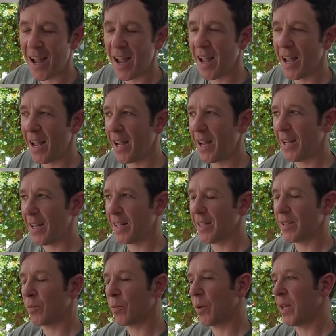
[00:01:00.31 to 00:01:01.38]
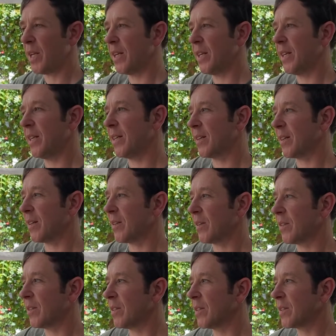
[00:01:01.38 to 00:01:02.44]
And we
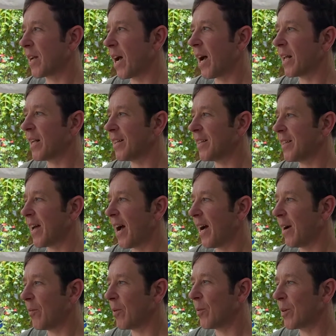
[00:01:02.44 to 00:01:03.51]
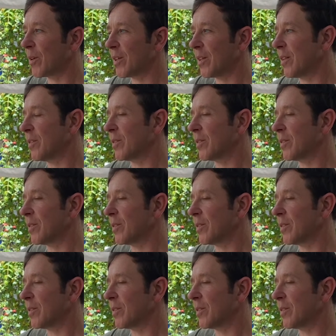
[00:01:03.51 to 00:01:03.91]
decided that we wanted to do